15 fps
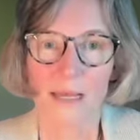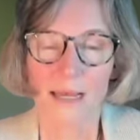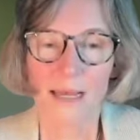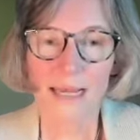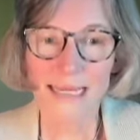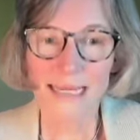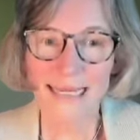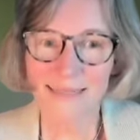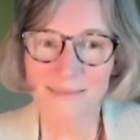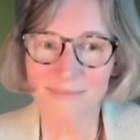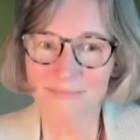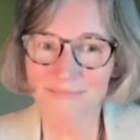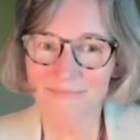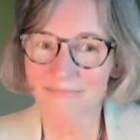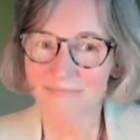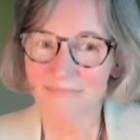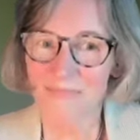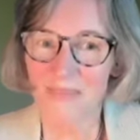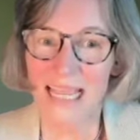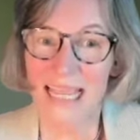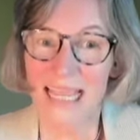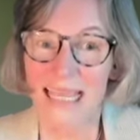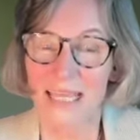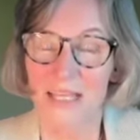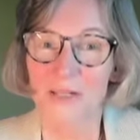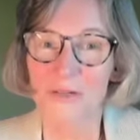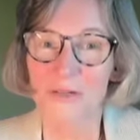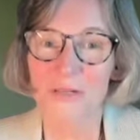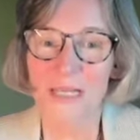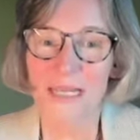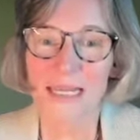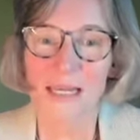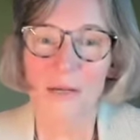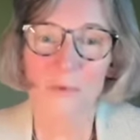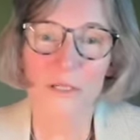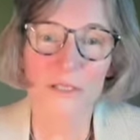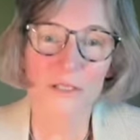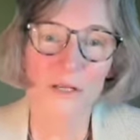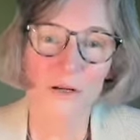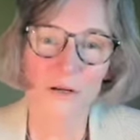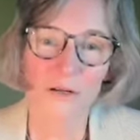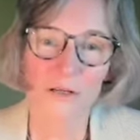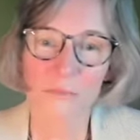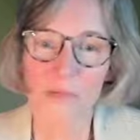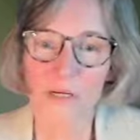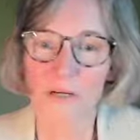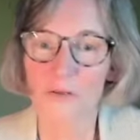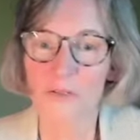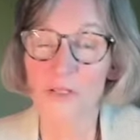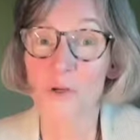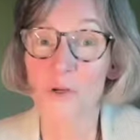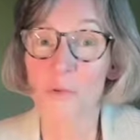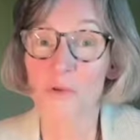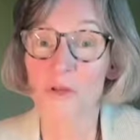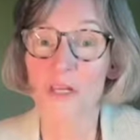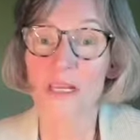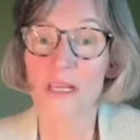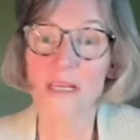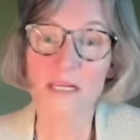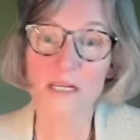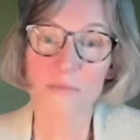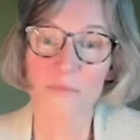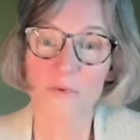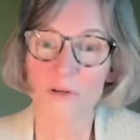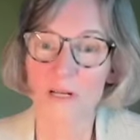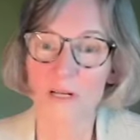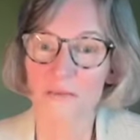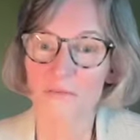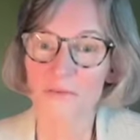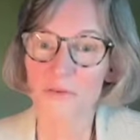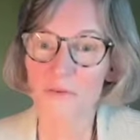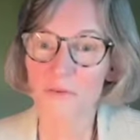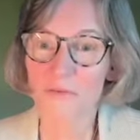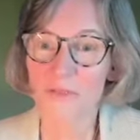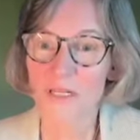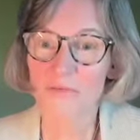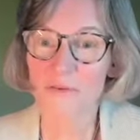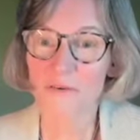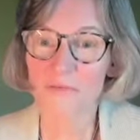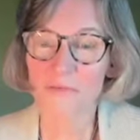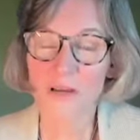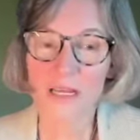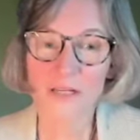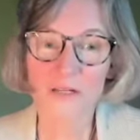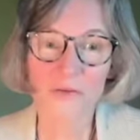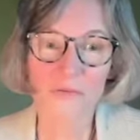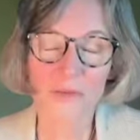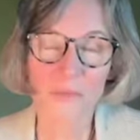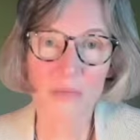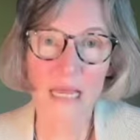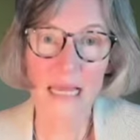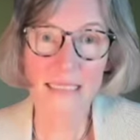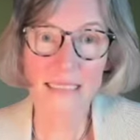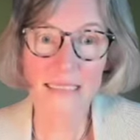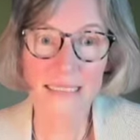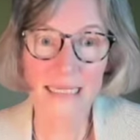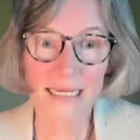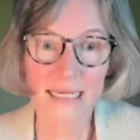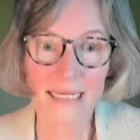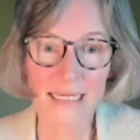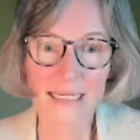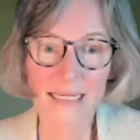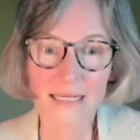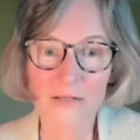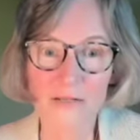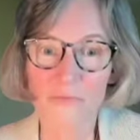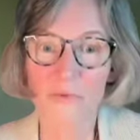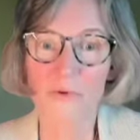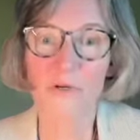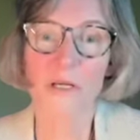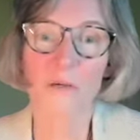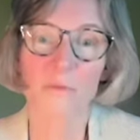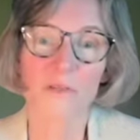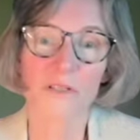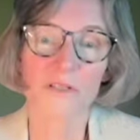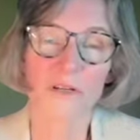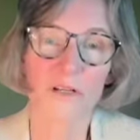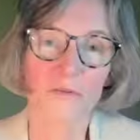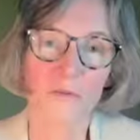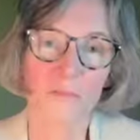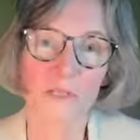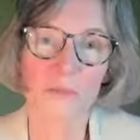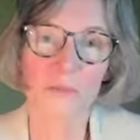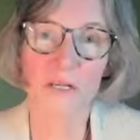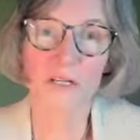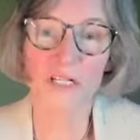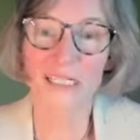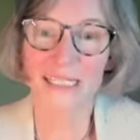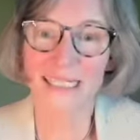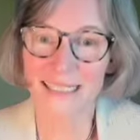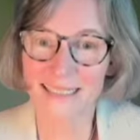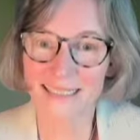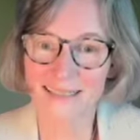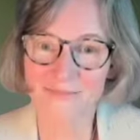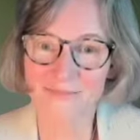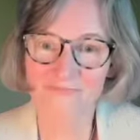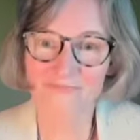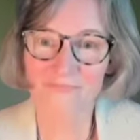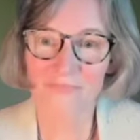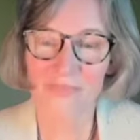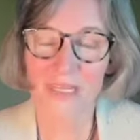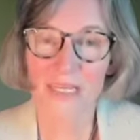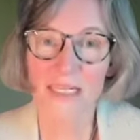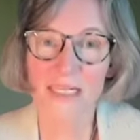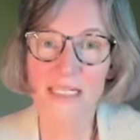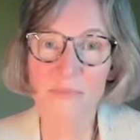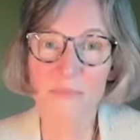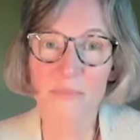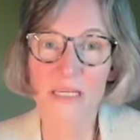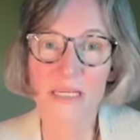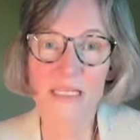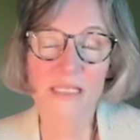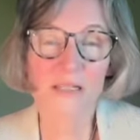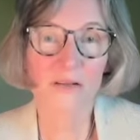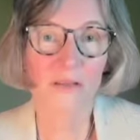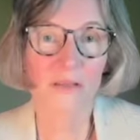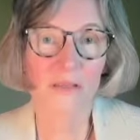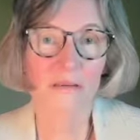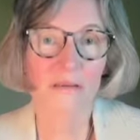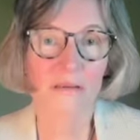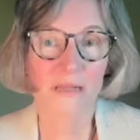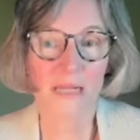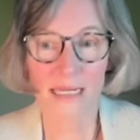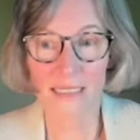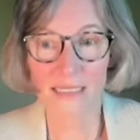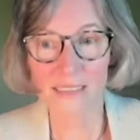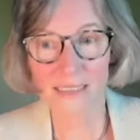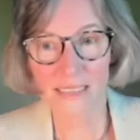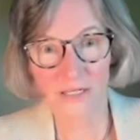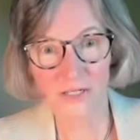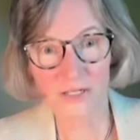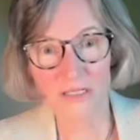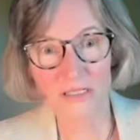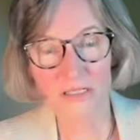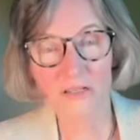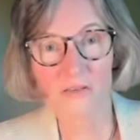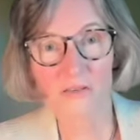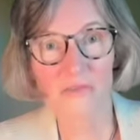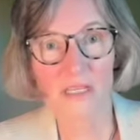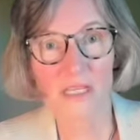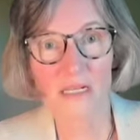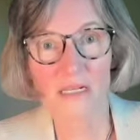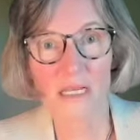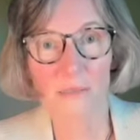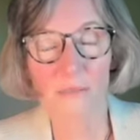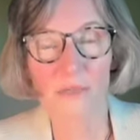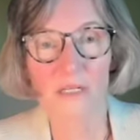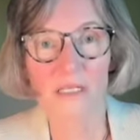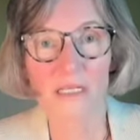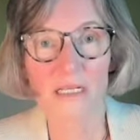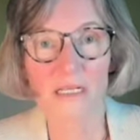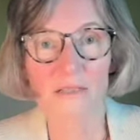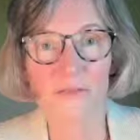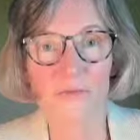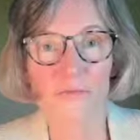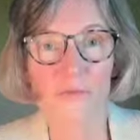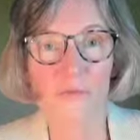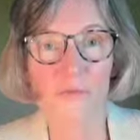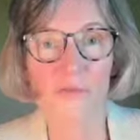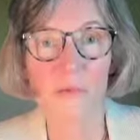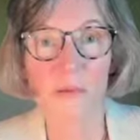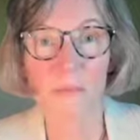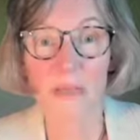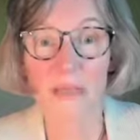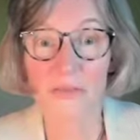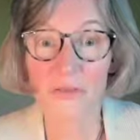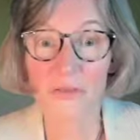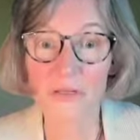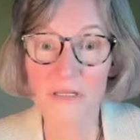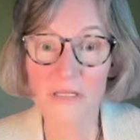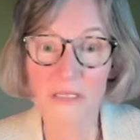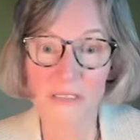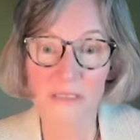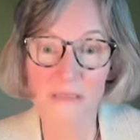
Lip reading: Hi, today I will talk about a communication model I've used and refined over the past decade of working with children with special needs. It is based on the 9 essentials of the Anat-Baniel neuromovement method,